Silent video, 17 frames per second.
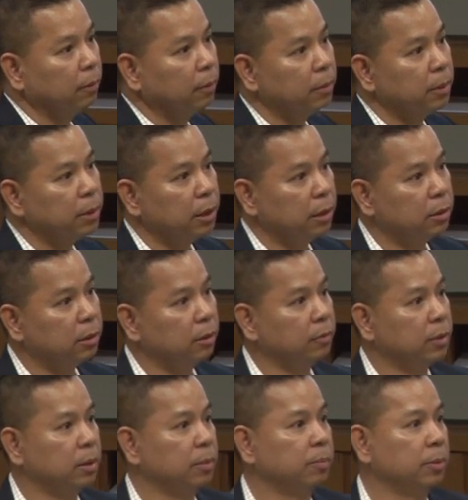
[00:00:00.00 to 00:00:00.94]
from a shared
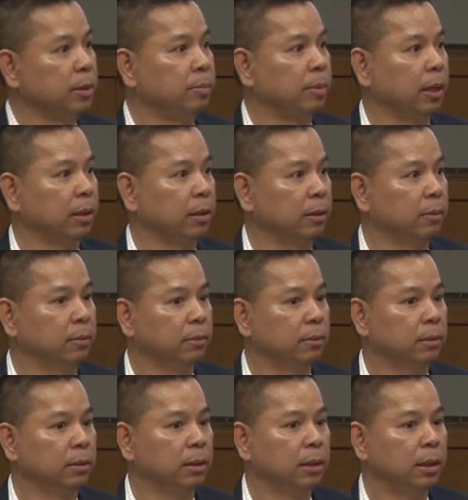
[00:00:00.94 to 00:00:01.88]
services perspective.
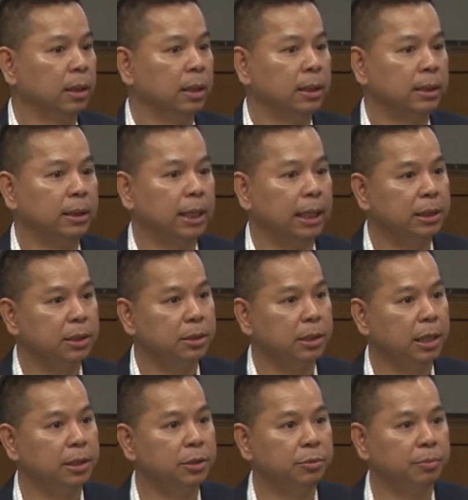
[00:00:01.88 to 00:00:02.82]

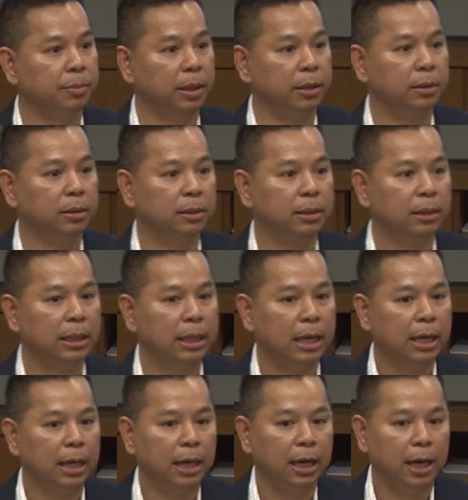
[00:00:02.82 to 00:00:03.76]
Texas Instrument.
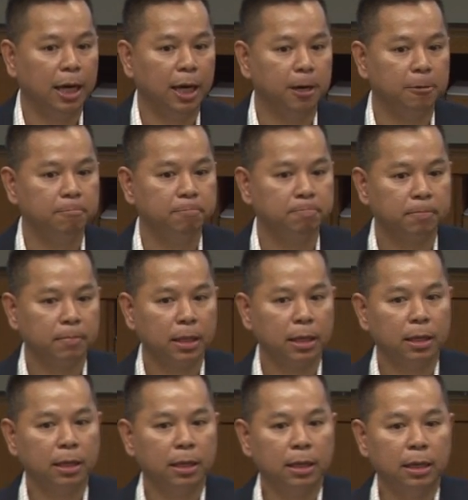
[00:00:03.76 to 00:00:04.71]
Um,
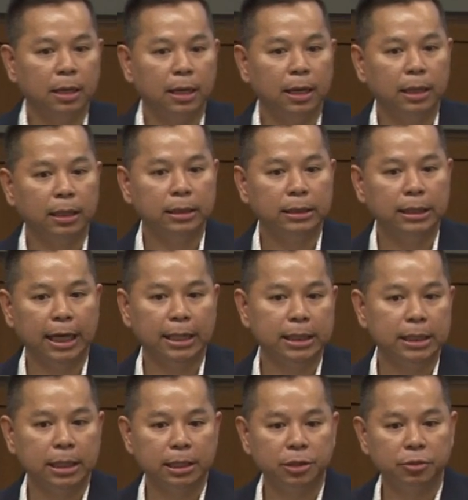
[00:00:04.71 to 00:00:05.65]

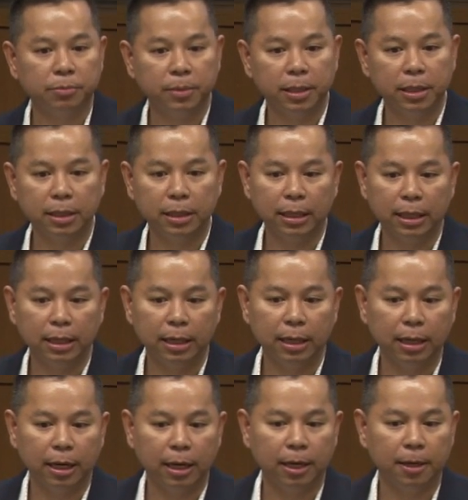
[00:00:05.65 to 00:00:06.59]
Texas Instrument
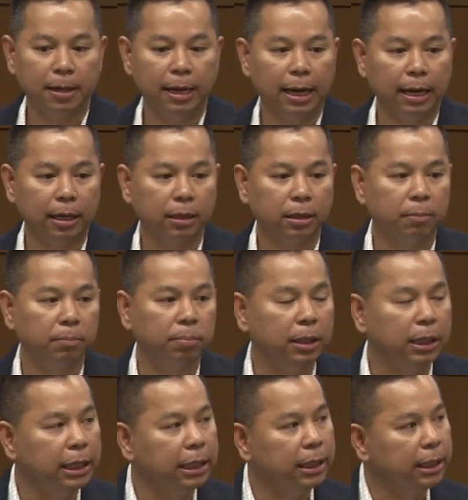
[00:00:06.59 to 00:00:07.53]
uh,
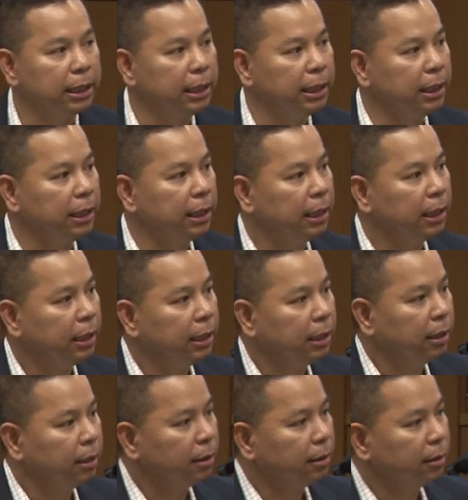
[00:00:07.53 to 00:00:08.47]
completely
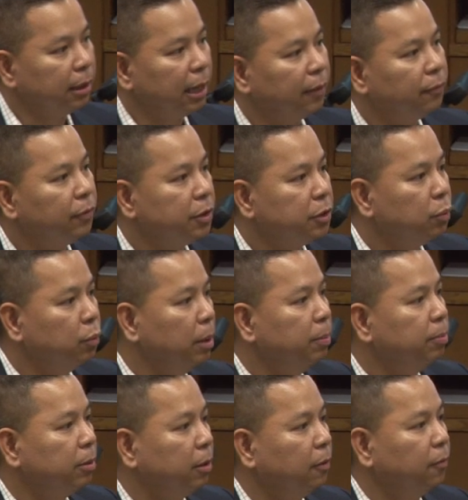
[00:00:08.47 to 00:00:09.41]
leveraged
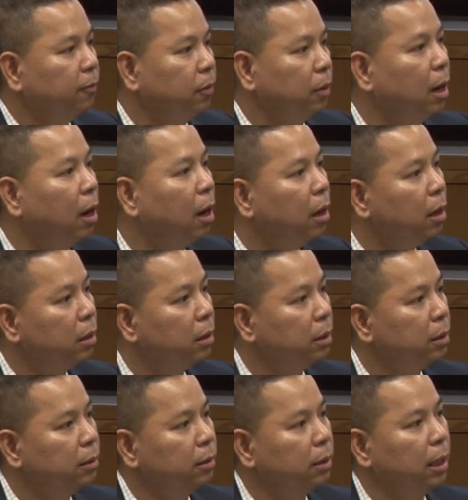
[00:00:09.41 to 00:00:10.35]
Wipro for
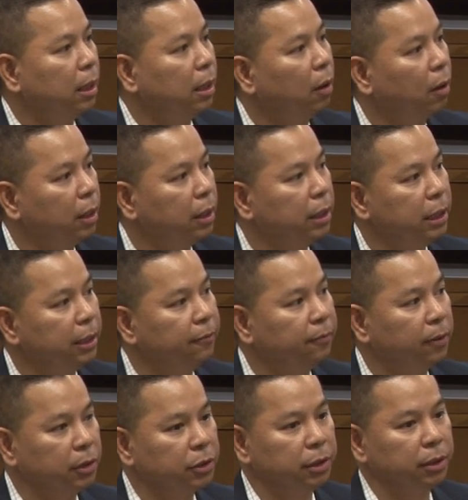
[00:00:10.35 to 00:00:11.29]
all uh, R&D
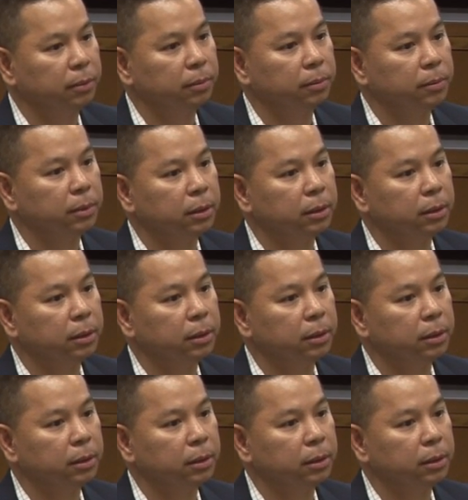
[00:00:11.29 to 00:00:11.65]
function.